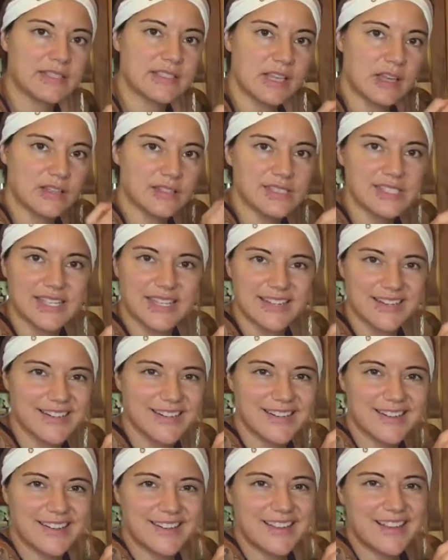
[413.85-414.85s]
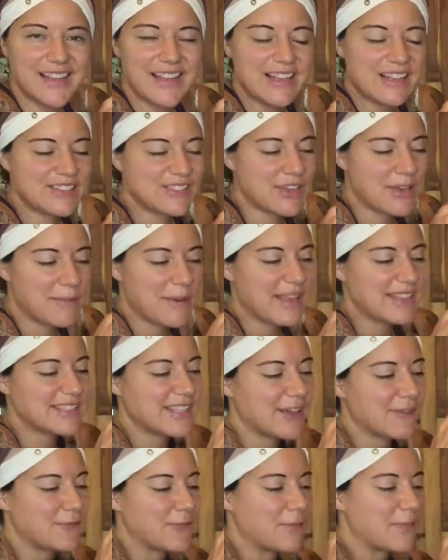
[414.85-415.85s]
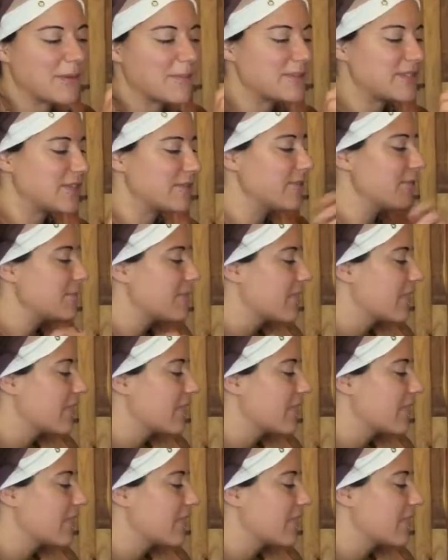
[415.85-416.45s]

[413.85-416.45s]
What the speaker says: salt here, so I buy salt from them too.